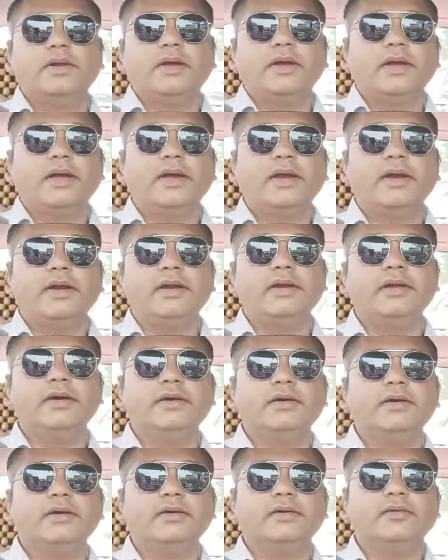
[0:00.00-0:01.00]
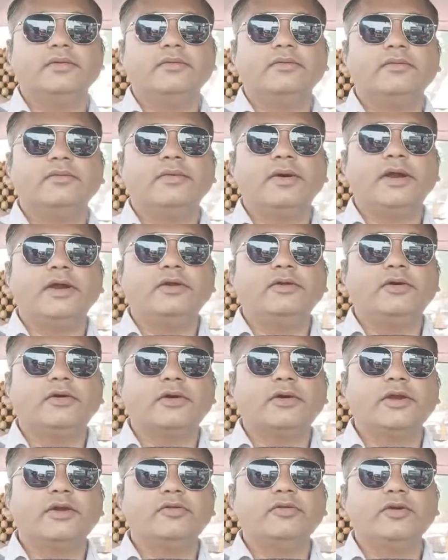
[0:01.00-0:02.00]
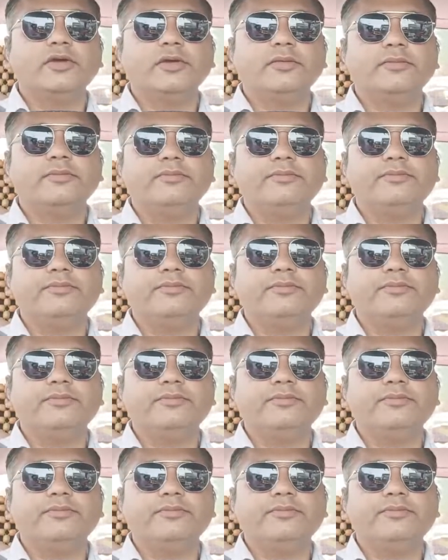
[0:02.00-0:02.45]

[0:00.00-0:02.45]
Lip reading: And while talking to him,